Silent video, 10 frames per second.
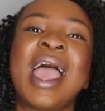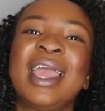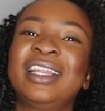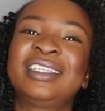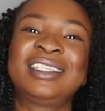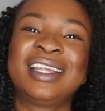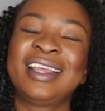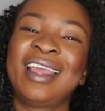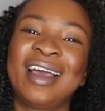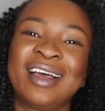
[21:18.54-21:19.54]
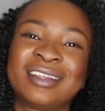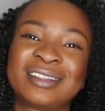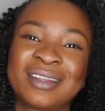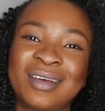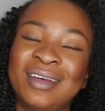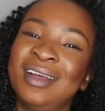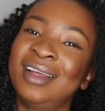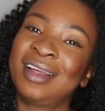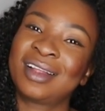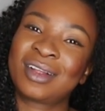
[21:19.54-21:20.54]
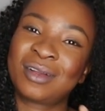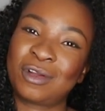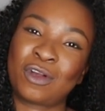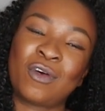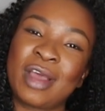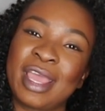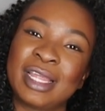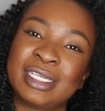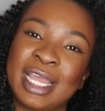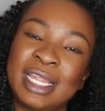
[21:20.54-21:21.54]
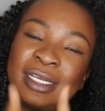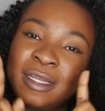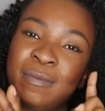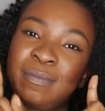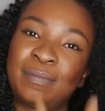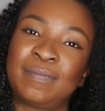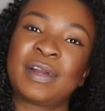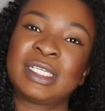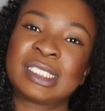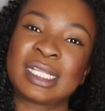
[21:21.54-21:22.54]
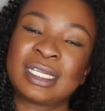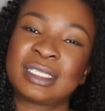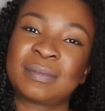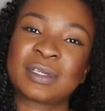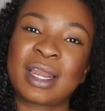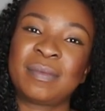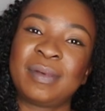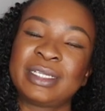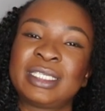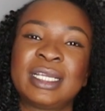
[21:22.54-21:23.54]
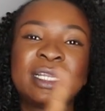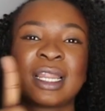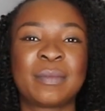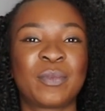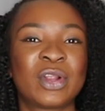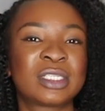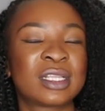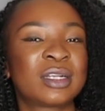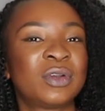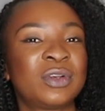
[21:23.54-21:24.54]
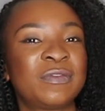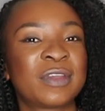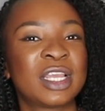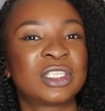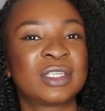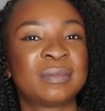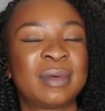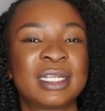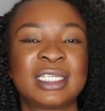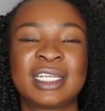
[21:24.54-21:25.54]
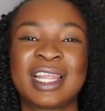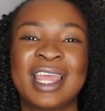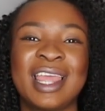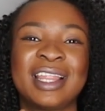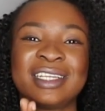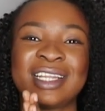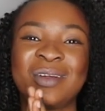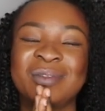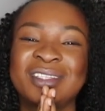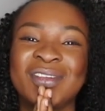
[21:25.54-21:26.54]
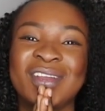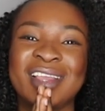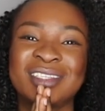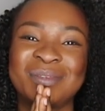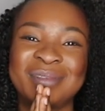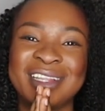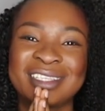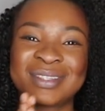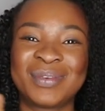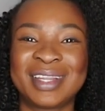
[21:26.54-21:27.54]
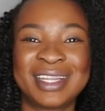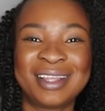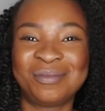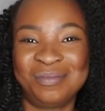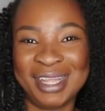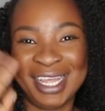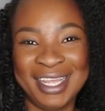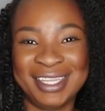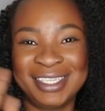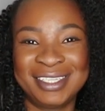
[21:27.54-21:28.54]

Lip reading: And yeah, so go ahead and press that subscribe button, press that notification button, and I will see you guys on the next one. Bye.